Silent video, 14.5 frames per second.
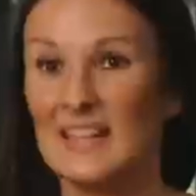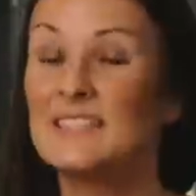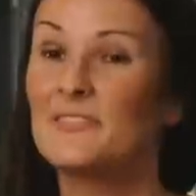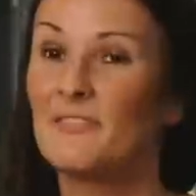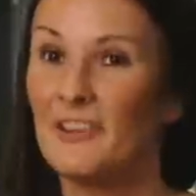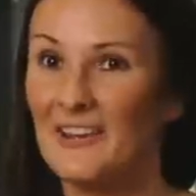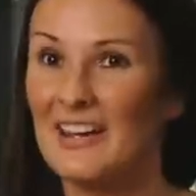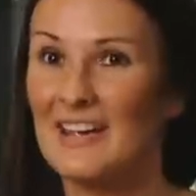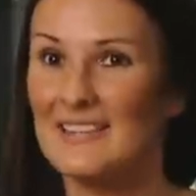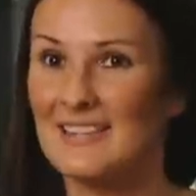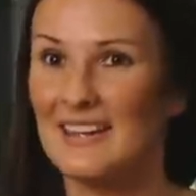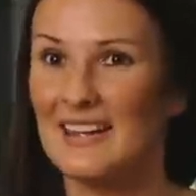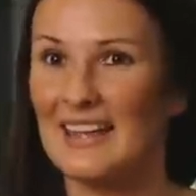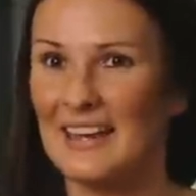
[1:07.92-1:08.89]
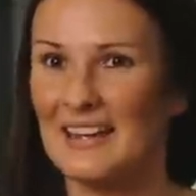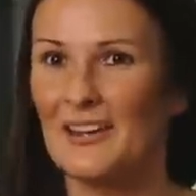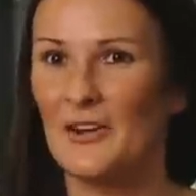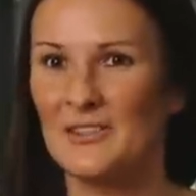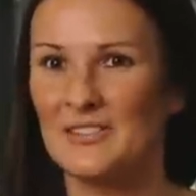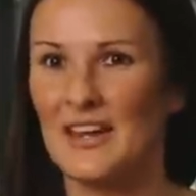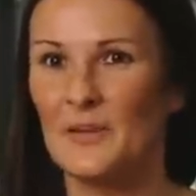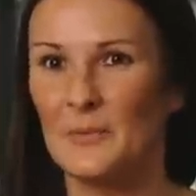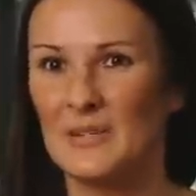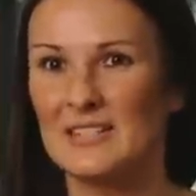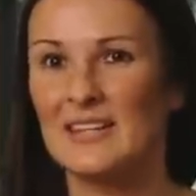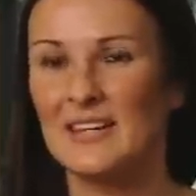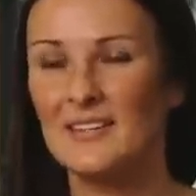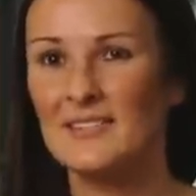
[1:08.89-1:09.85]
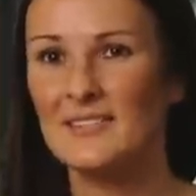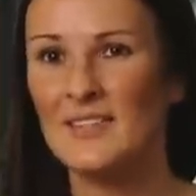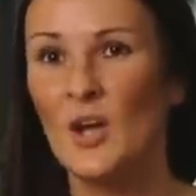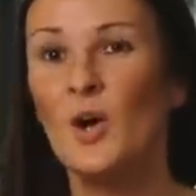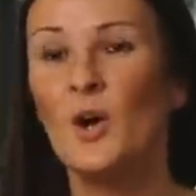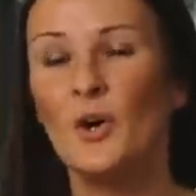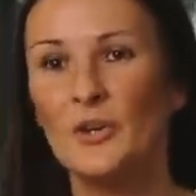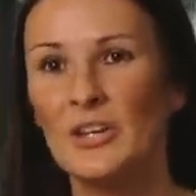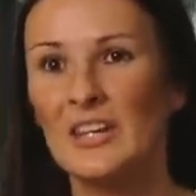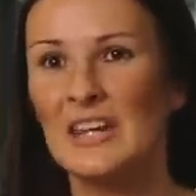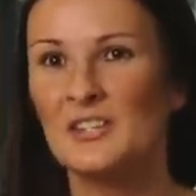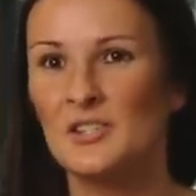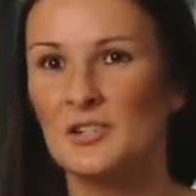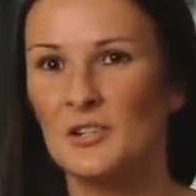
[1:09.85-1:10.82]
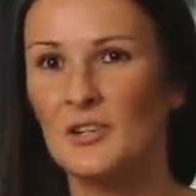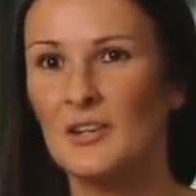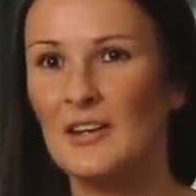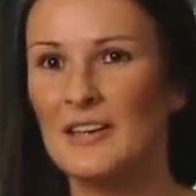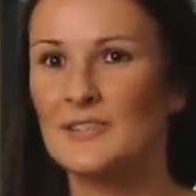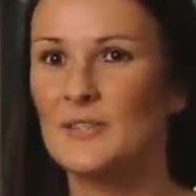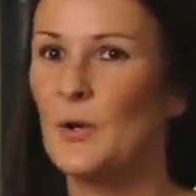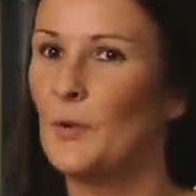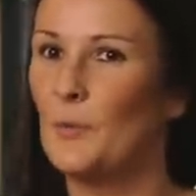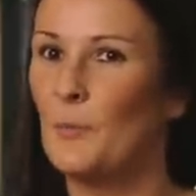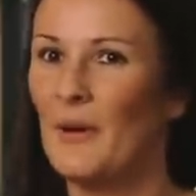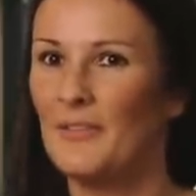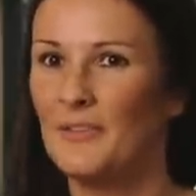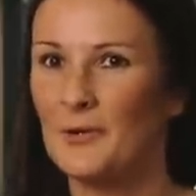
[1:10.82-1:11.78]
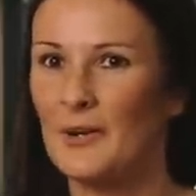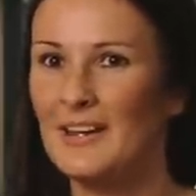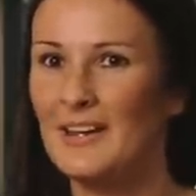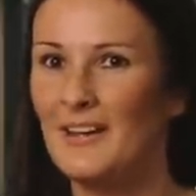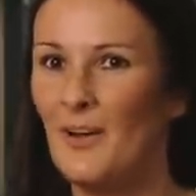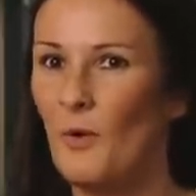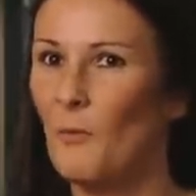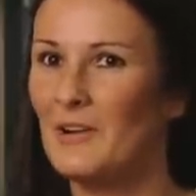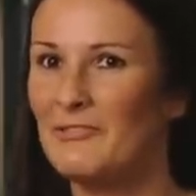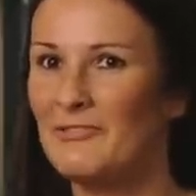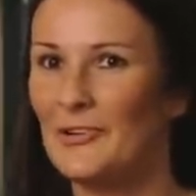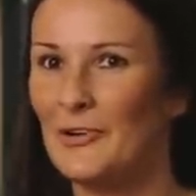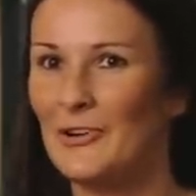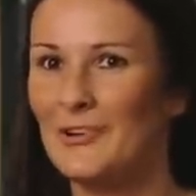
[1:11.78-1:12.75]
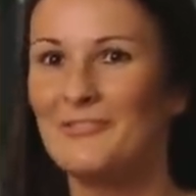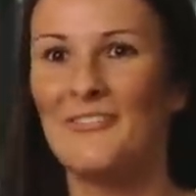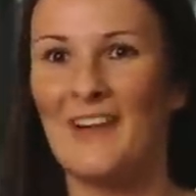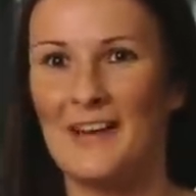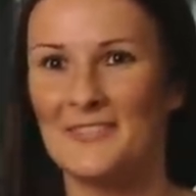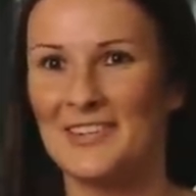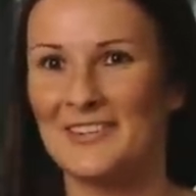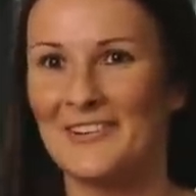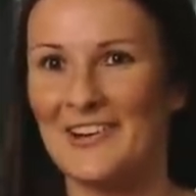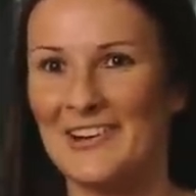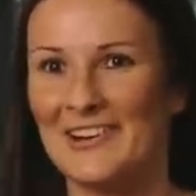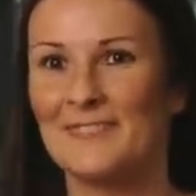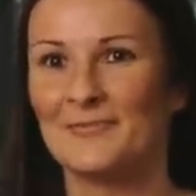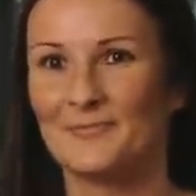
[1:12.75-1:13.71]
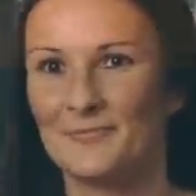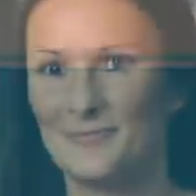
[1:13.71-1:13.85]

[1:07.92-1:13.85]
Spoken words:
It's very easy to get in contact with TIS. All you need to do is call 13 1450.